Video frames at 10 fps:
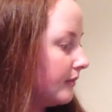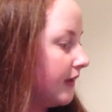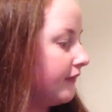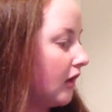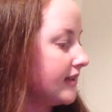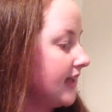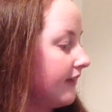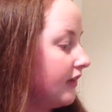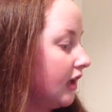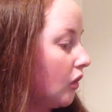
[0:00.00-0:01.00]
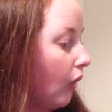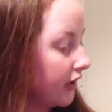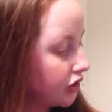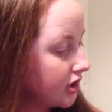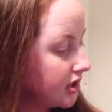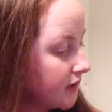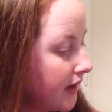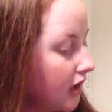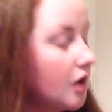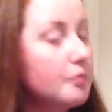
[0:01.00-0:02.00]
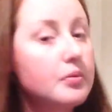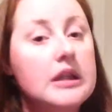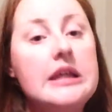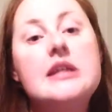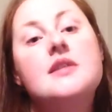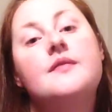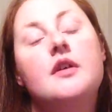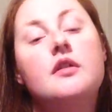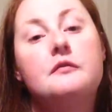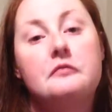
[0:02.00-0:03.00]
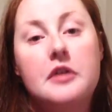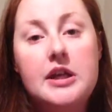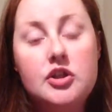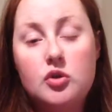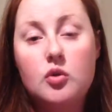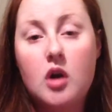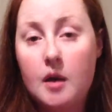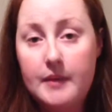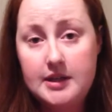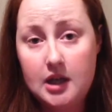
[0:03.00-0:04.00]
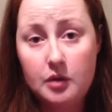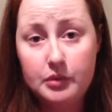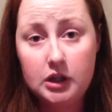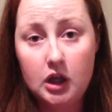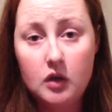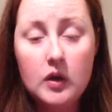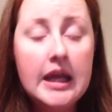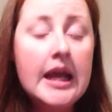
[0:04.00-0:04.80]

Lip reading: if you guys have any questions about it, please feel free to comment down below.